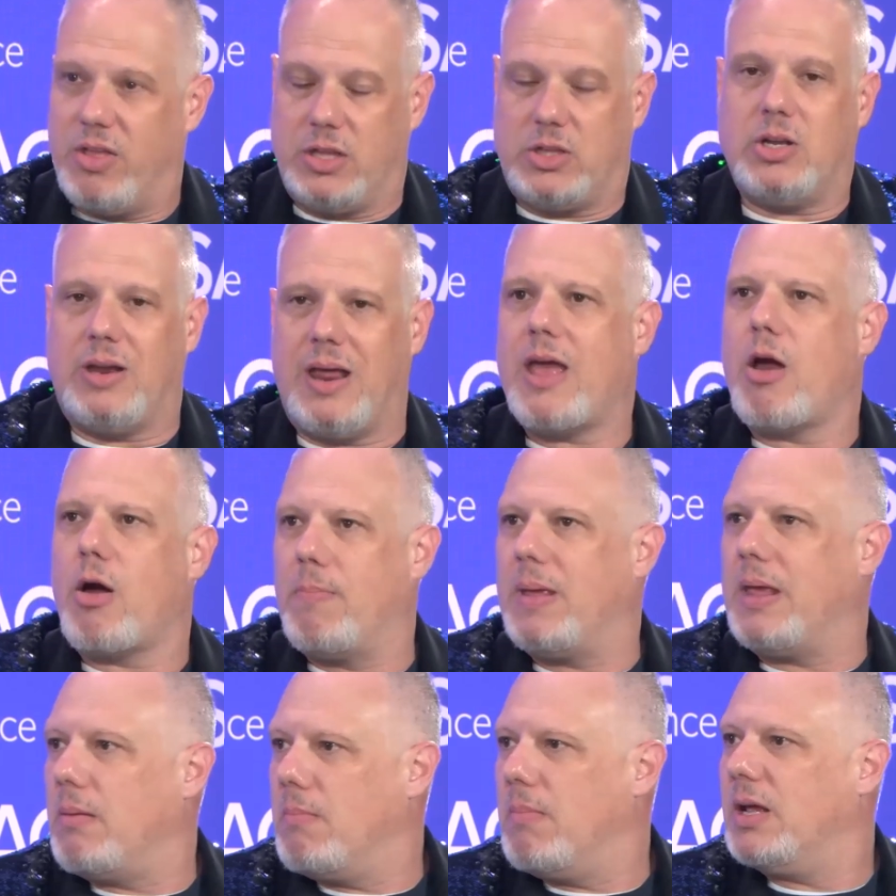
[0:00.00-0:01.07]
today are
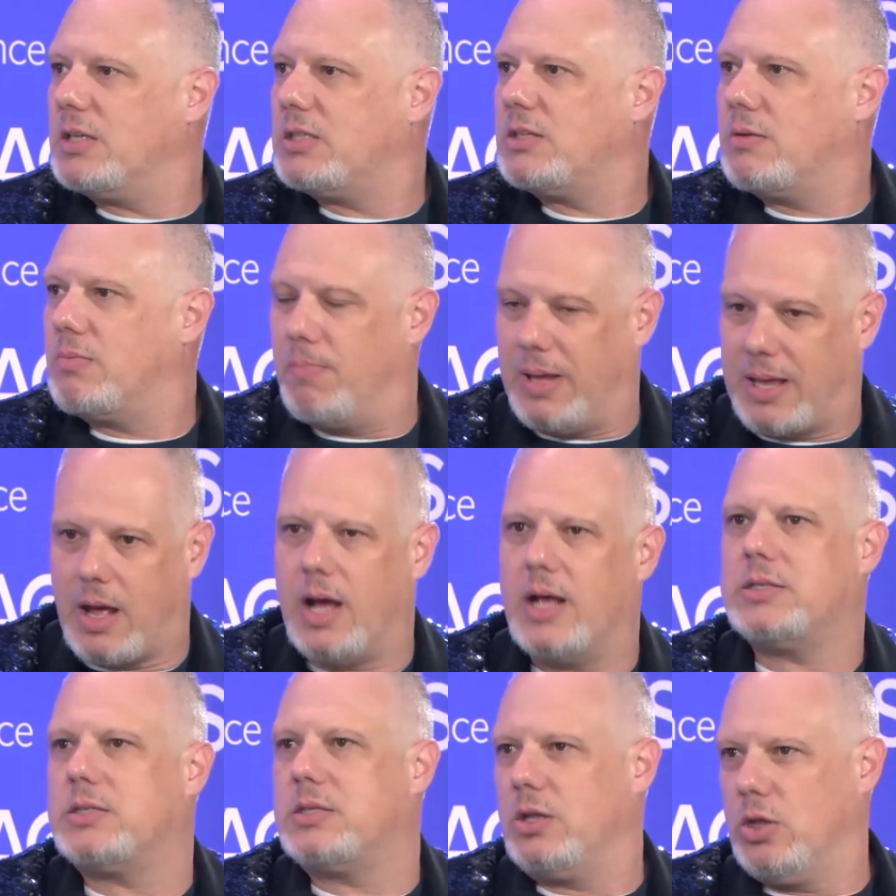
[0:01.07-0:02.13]
being missed
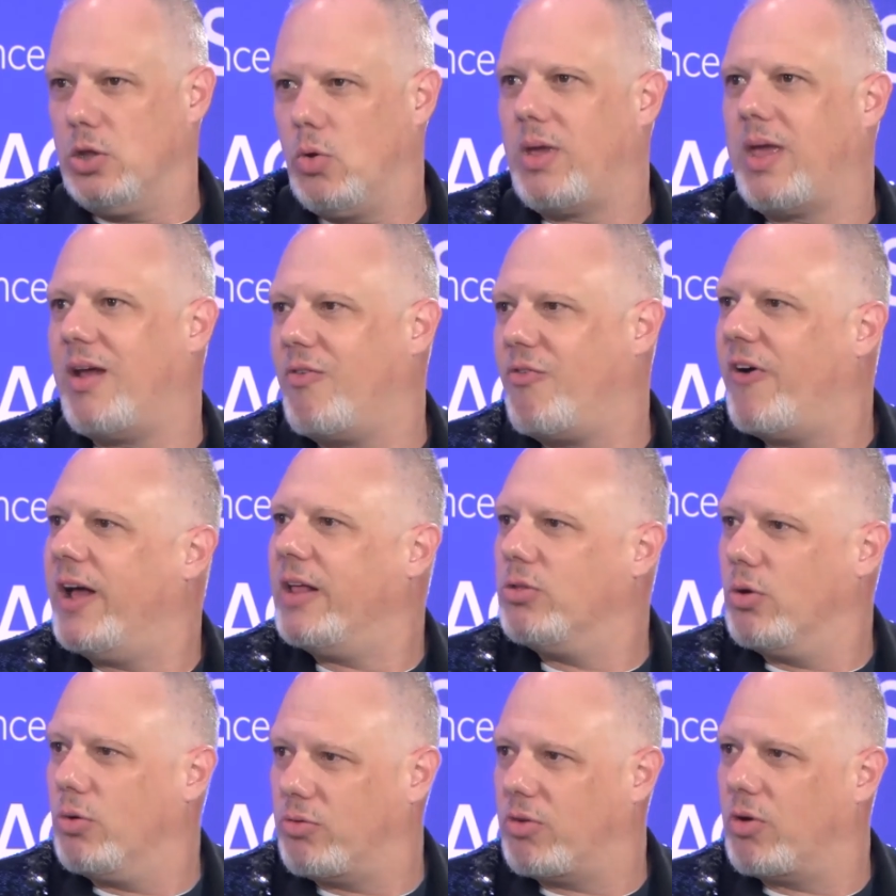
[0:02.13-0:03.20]
because you can't find
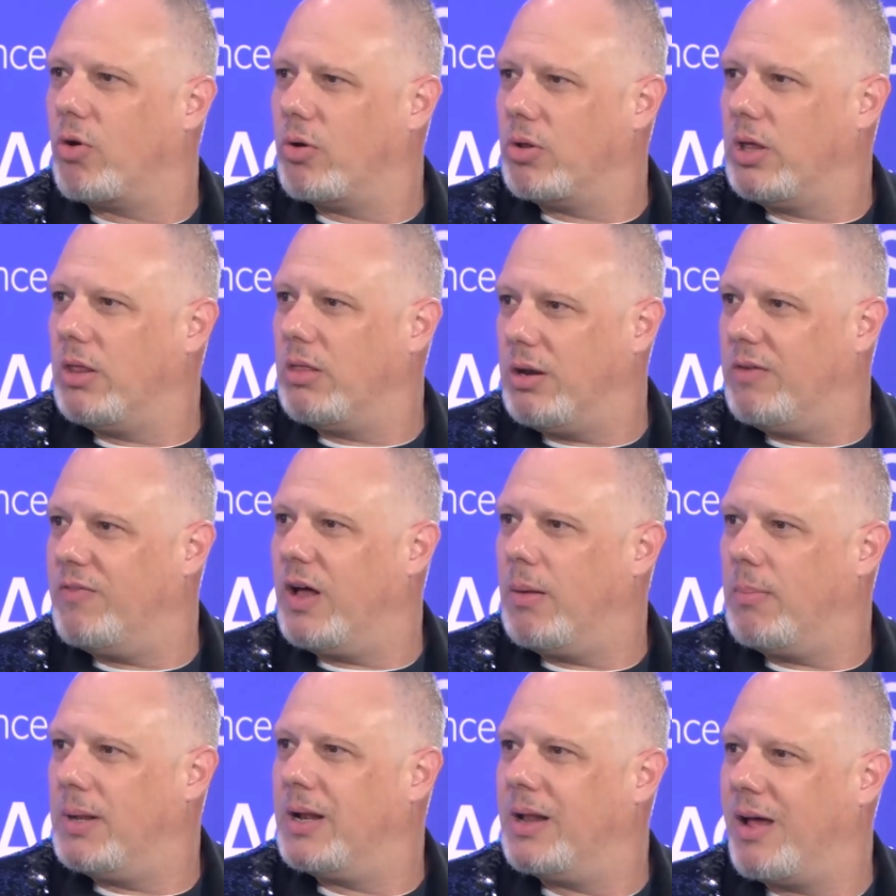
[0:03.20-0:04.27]
those early in the
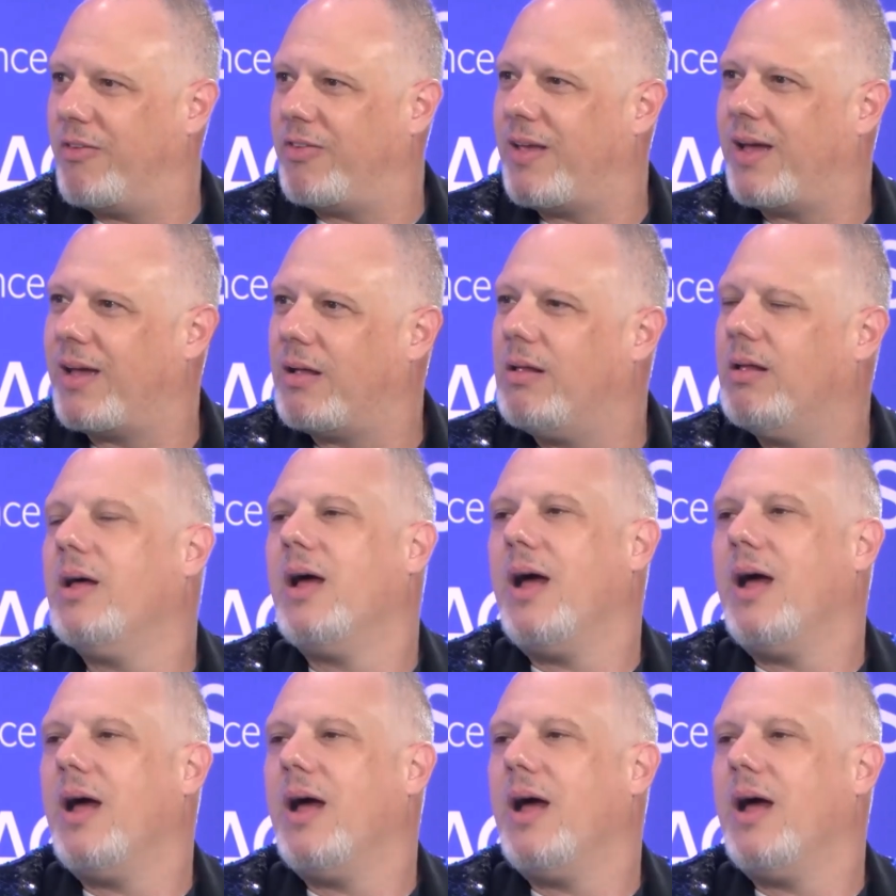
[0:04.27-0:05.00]
development lifecycle,